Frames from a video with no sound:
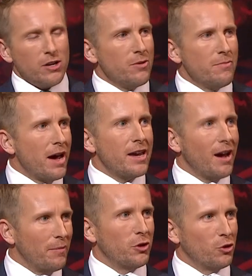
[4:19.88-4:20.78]
do you make
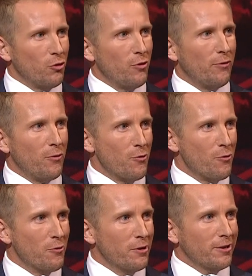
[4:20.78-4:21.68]
up the
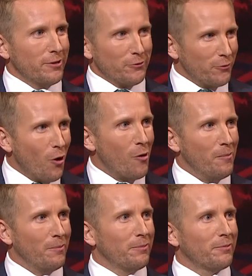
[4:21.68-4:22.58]
shortfall from?